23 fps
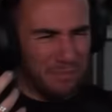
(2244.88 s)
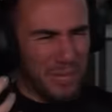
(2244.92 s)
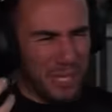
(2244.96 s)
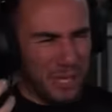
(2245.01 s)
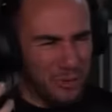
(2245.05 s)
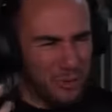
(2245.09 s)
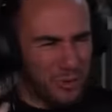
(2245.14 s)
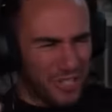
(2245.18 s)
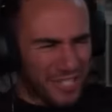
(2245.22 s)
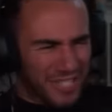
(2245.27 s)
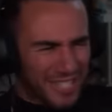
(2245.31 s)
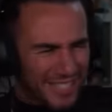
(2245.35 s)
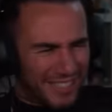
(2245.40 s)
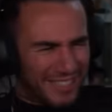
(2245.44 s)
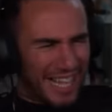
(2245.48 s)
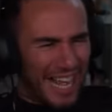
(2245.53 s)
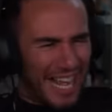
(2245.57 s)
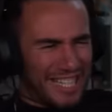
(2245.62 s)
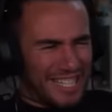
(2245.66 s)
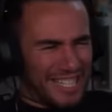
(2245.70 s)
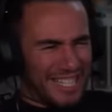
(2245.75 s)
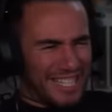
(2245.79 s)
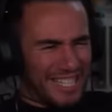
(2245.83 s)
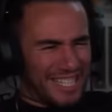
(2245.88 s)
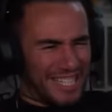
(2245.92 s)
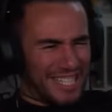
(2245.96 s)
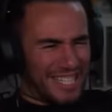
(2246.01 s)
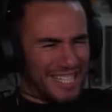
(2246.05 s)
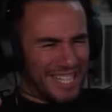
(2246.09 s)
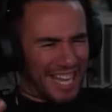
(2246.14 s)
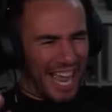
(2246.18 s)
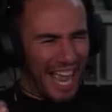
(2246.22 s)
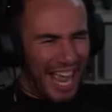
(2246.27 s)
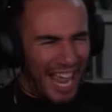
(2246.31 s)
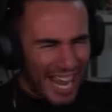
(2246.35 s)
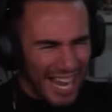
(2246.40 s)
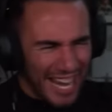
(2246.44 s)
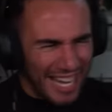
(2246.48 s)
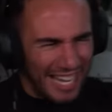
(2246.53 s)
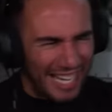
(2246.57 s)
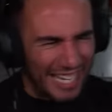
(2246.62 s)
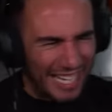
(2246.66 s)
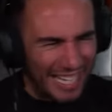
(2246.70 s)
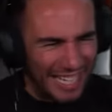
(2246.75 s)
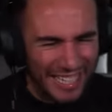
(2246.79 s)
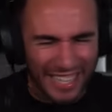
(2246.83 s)
music? That's
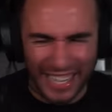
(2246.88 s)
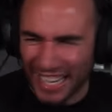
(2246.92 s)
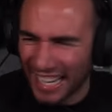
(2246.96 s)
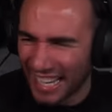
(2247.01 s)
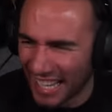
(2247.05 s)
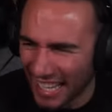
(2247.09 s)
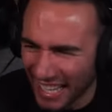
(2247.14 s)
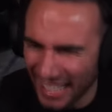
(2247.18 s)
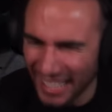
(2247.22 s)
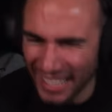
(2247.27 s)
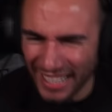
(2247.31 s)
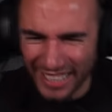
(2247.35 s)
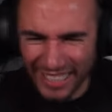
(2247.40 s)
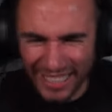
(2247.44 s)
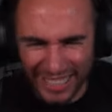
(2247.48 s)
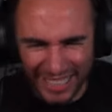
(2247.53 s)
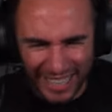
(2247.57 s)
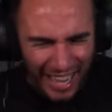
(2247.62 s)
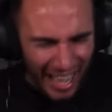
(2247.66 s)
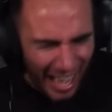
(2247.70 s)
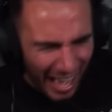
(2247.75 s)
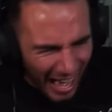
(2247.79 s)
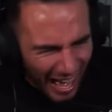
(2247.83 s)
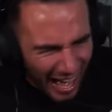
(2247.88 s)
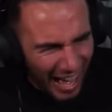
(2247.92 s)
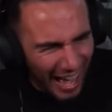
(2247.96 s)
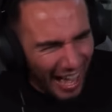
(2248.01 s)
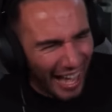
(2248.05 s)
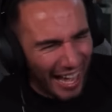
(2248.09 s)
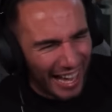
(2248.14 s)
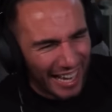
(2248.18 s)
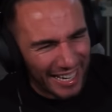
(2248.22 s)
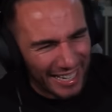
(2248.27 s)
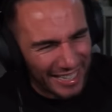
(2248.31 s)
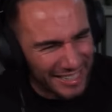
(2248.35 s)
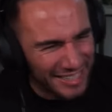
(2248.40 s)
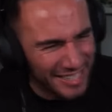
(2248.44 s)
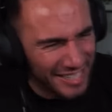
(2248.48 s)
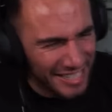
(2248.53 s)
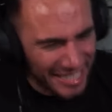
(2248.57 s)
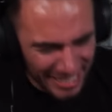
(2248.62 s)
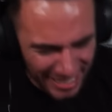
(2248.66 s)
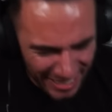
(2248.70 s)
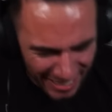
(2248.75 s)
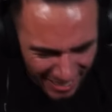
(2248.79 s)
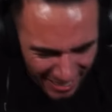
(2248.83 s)
insane.
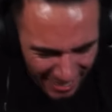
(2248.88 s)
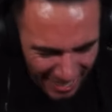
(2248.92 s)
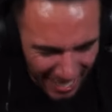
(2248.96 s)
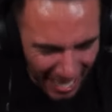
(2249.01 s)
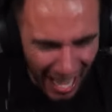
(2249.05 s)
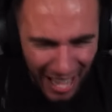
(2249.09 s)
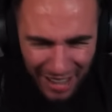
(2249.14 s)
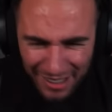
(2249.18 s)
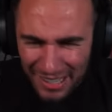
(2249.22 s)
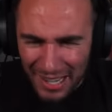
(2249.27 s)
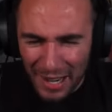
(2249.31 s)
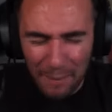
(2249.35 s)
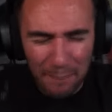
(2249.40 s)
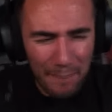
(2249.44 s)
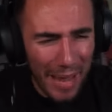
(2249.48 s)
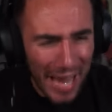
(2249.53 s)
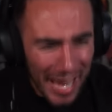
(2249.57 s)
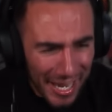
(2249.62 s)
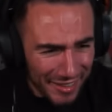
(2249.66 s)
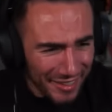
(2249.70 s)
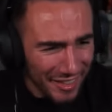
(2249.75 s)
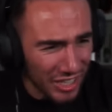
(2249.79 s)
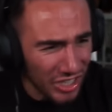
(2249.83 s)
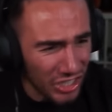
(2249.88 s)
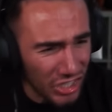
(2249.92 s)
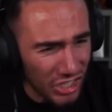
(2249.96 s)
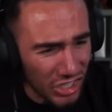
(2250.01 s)
Guys, how do they make this